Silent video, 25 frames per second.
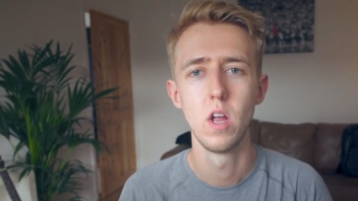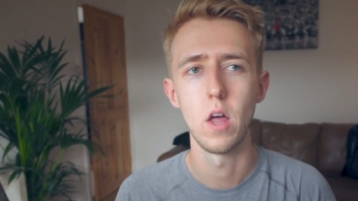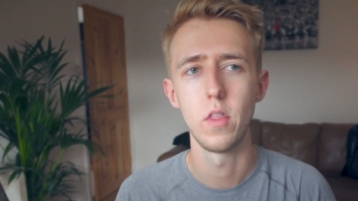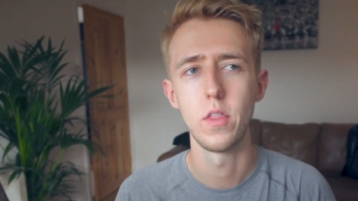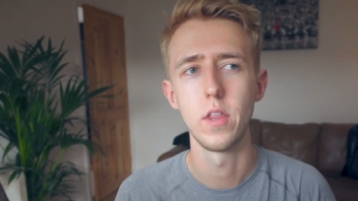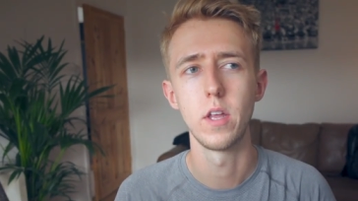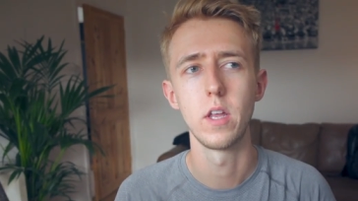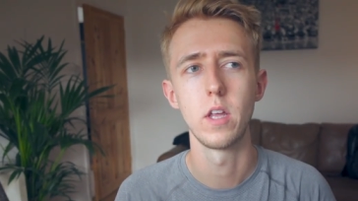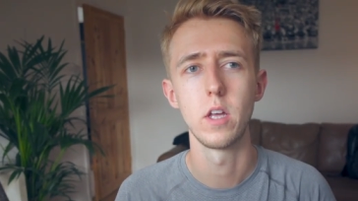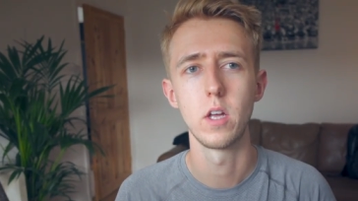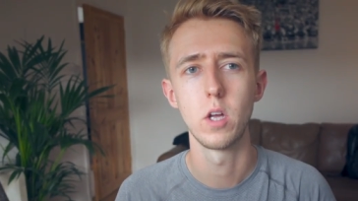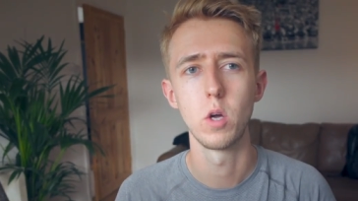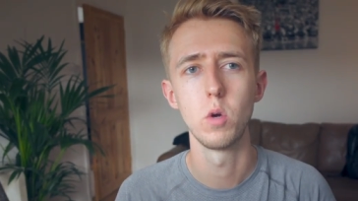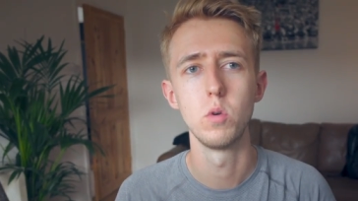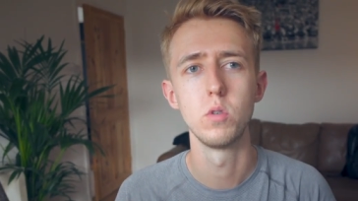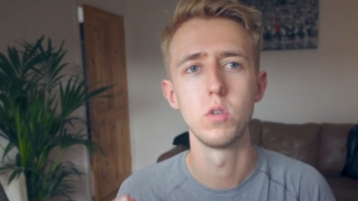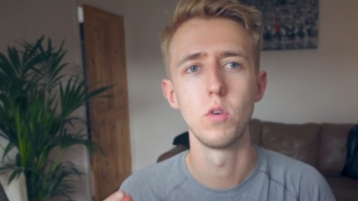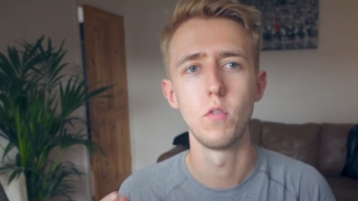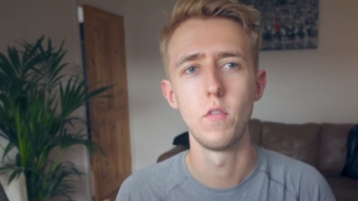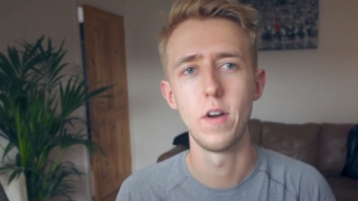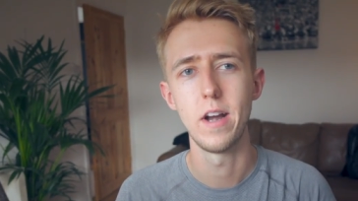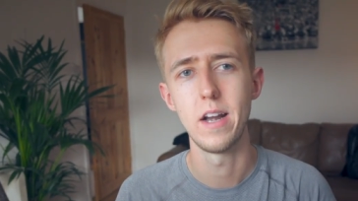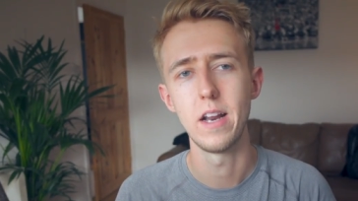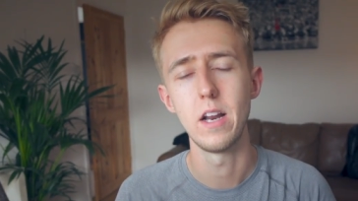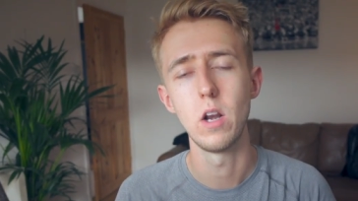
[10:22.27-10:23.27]
I think it goes a
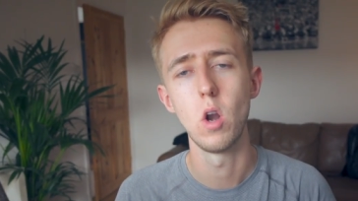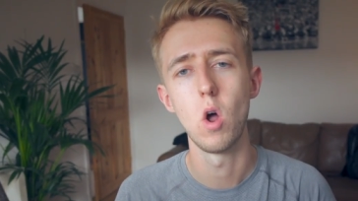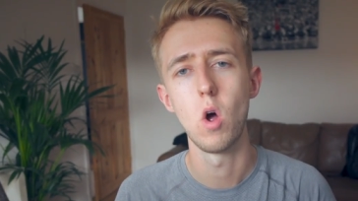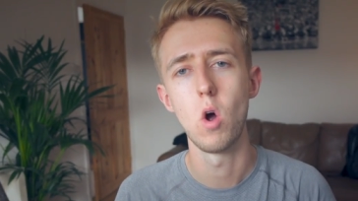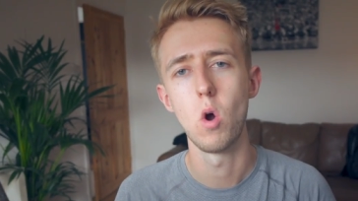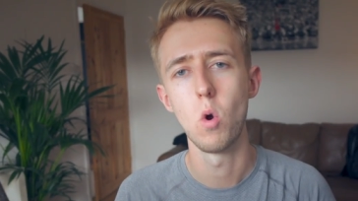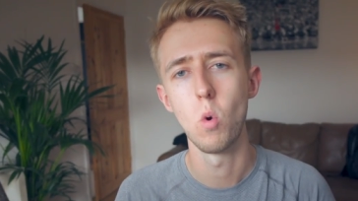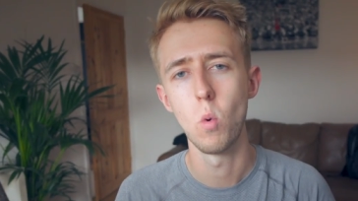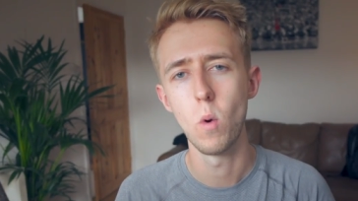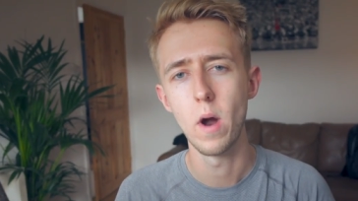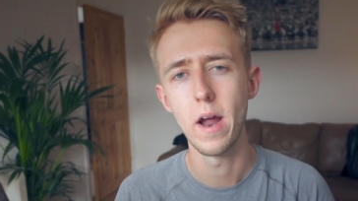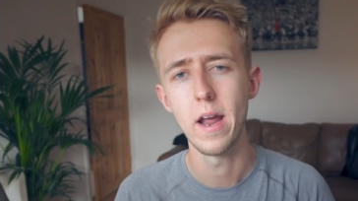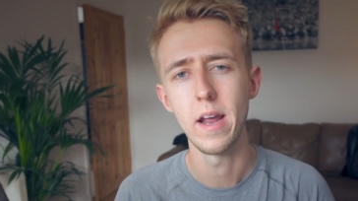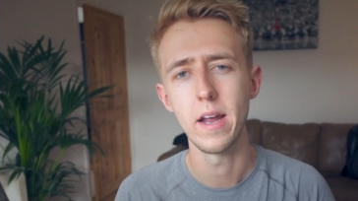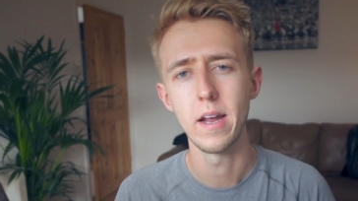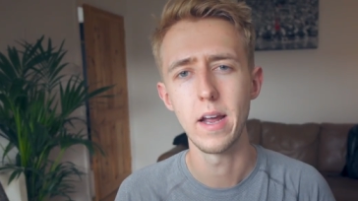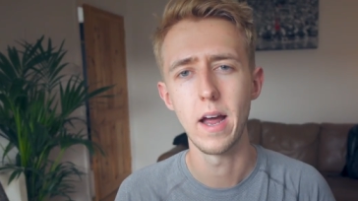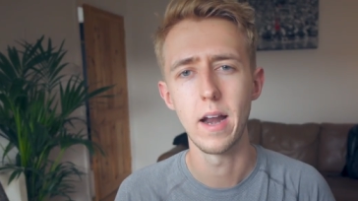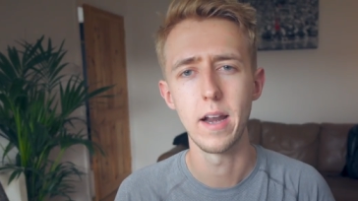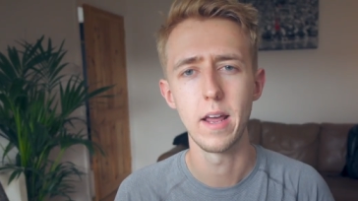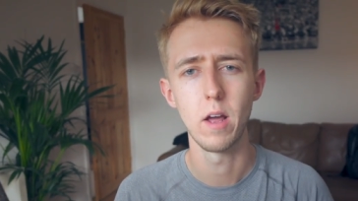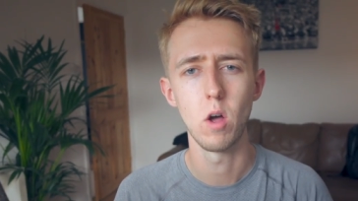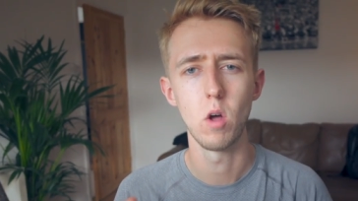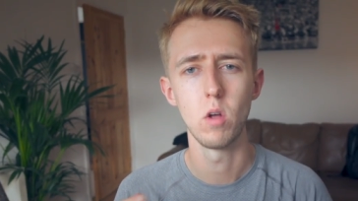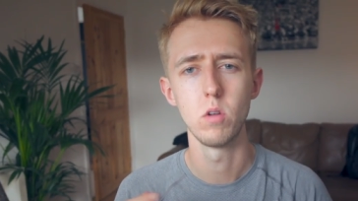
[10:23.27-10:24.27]
really long way,
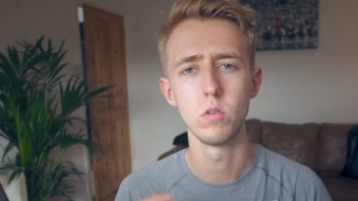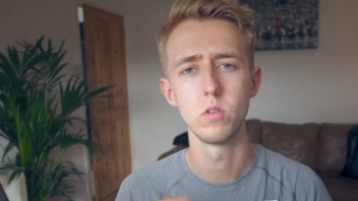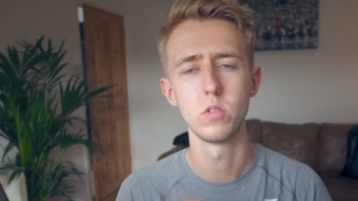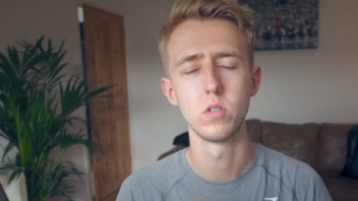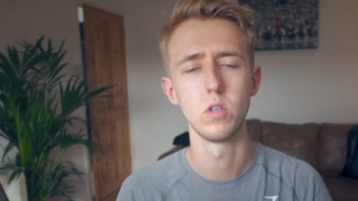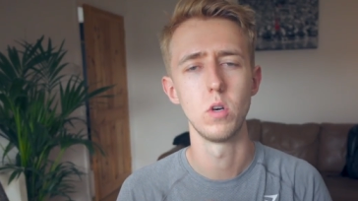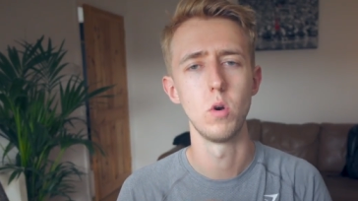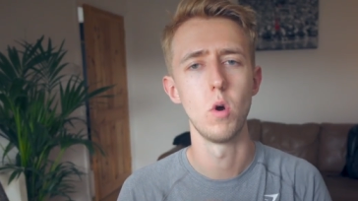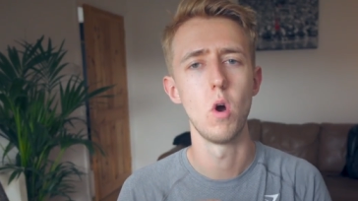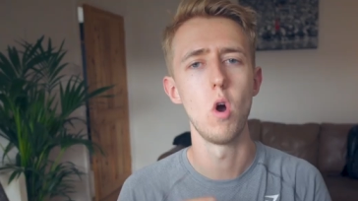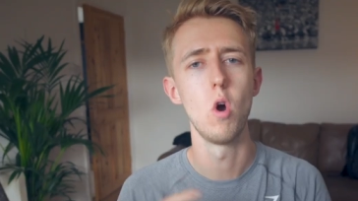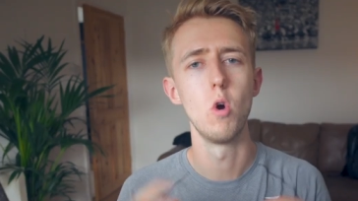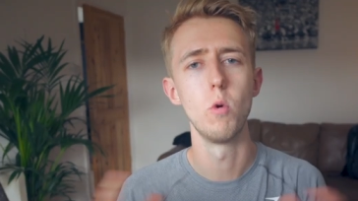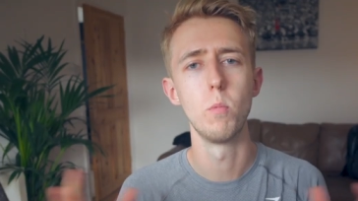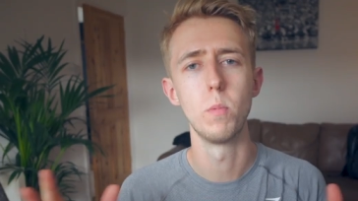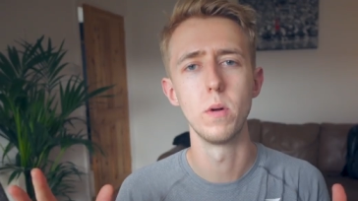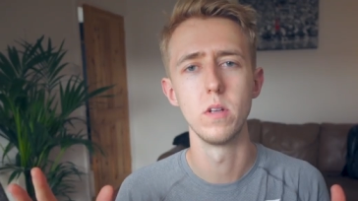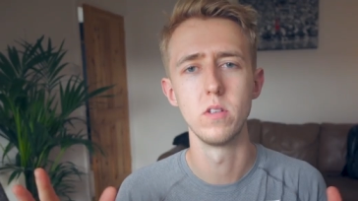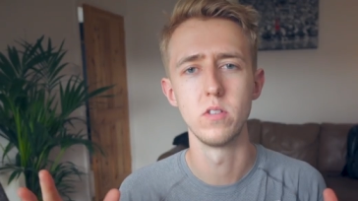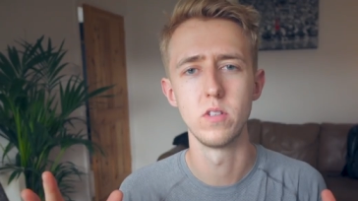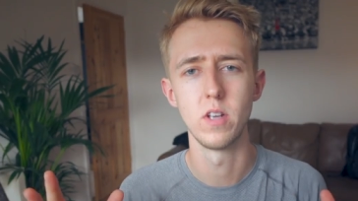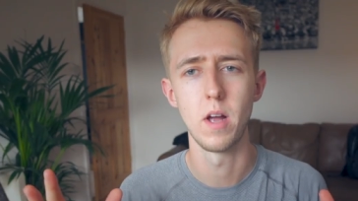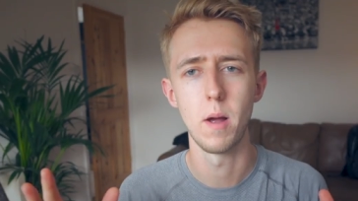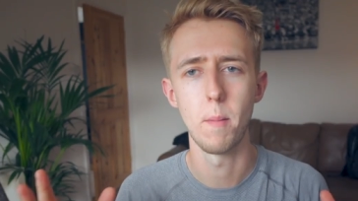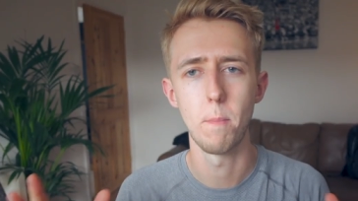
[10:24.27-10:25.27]
and it also
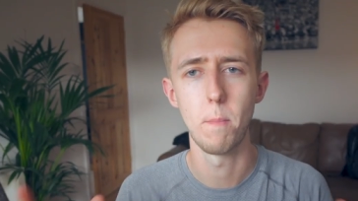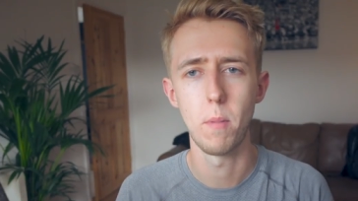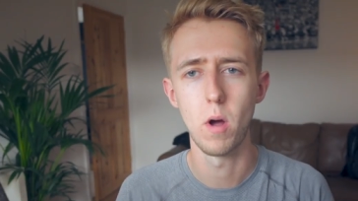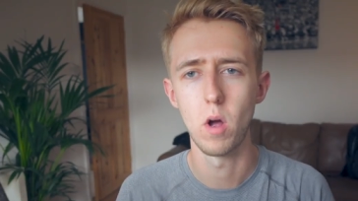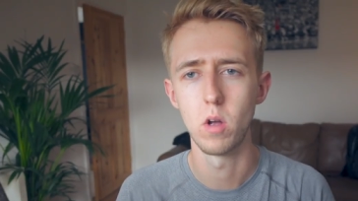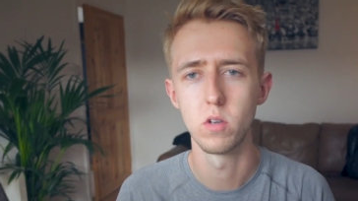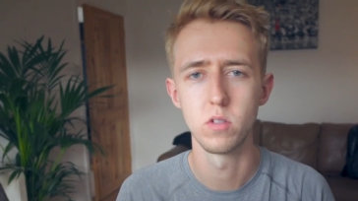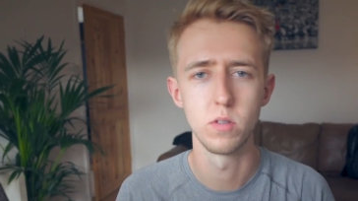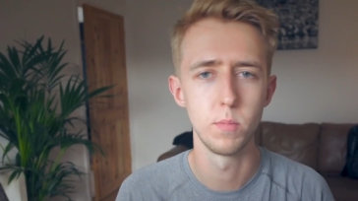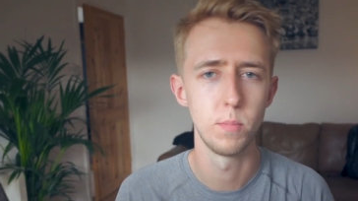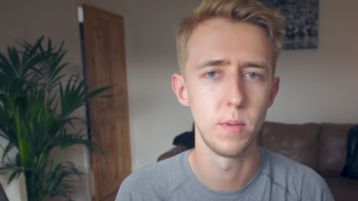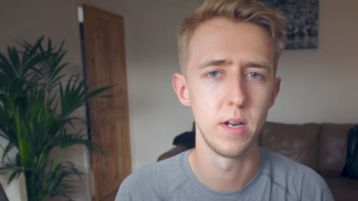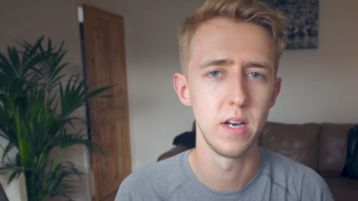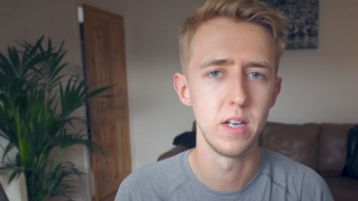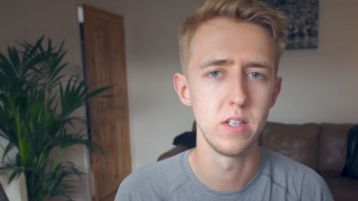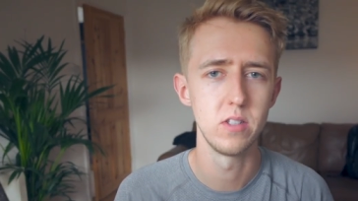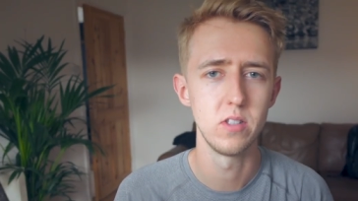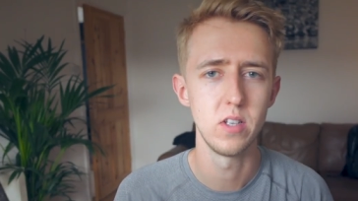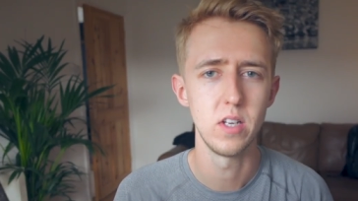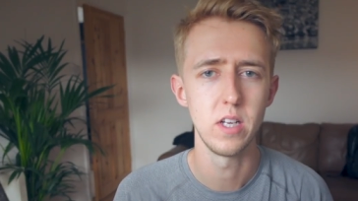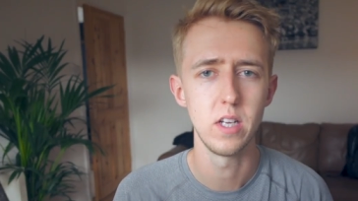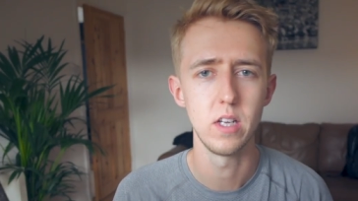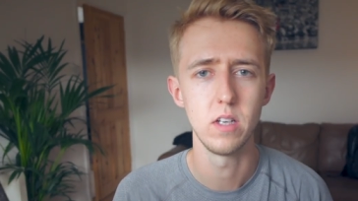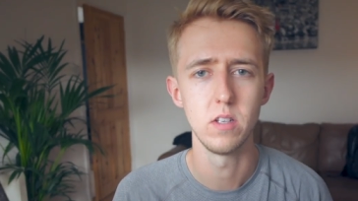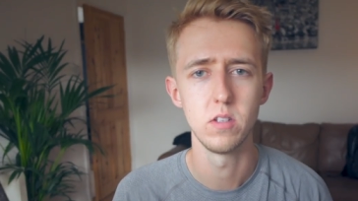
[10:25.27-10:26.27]
opens up
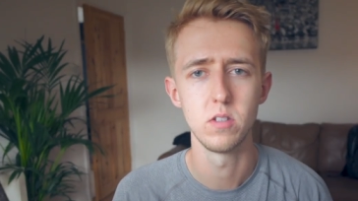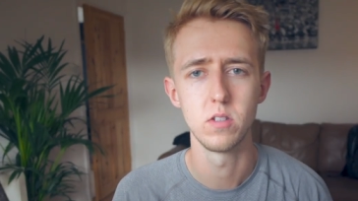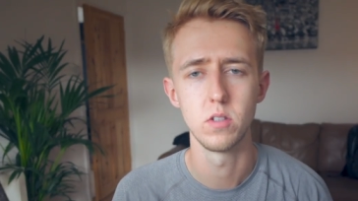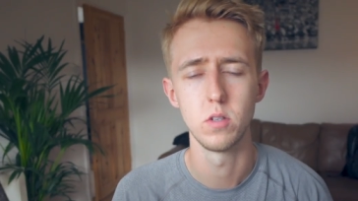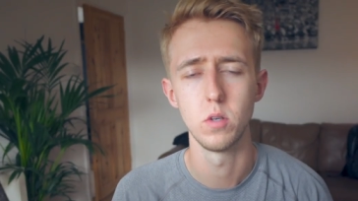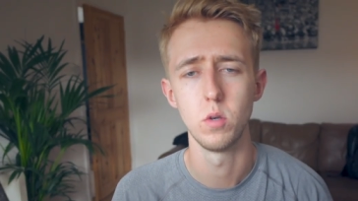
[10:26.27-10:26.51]
possibilities